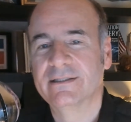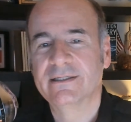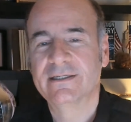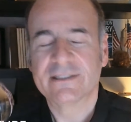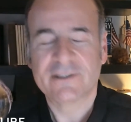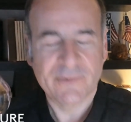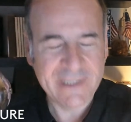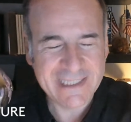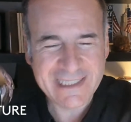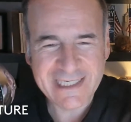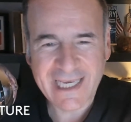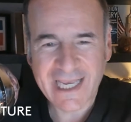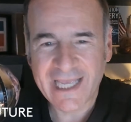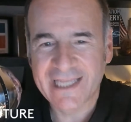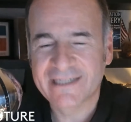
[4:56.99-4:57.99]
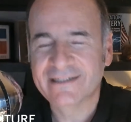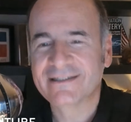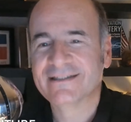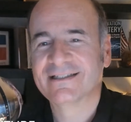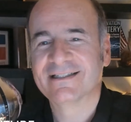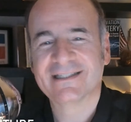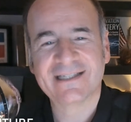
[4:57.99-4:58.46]
So in the end,
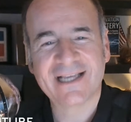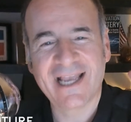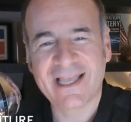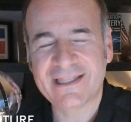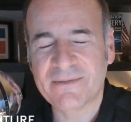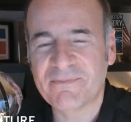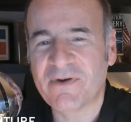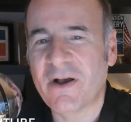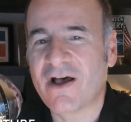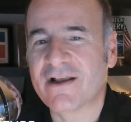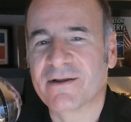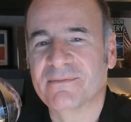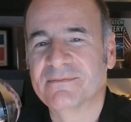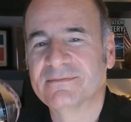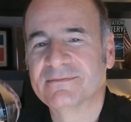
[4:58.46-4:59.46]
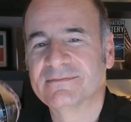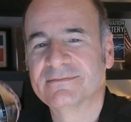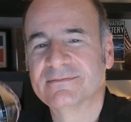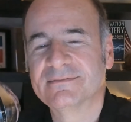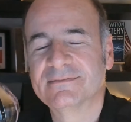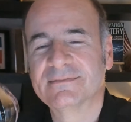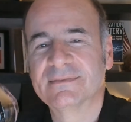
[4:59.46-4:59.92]
at the bottom
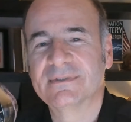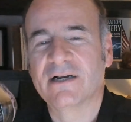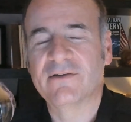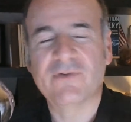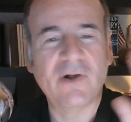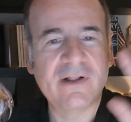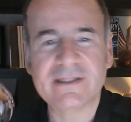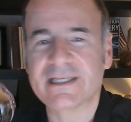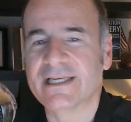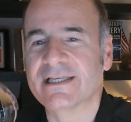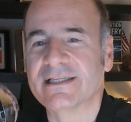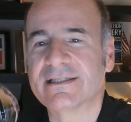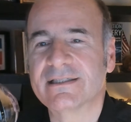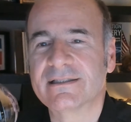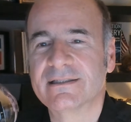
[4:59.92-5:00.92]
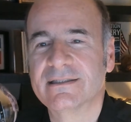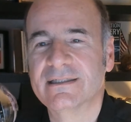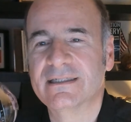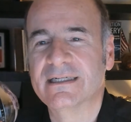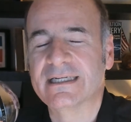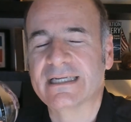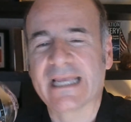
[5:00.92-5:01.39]
of all this,
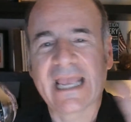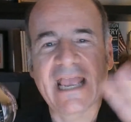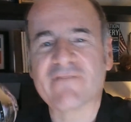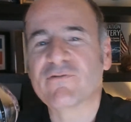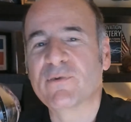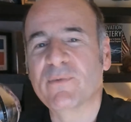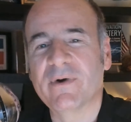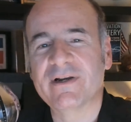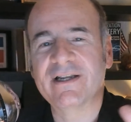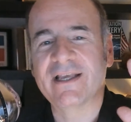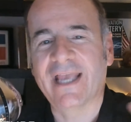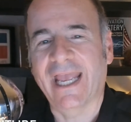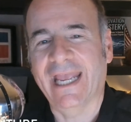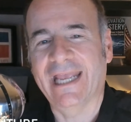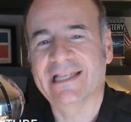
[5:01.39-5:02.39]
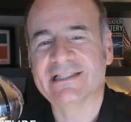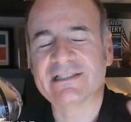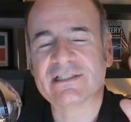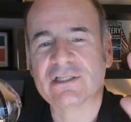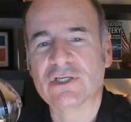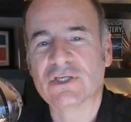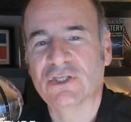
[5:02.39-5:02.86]
everyone
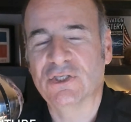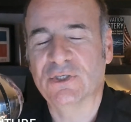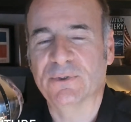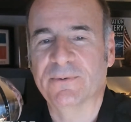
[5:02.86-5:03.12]
hates you.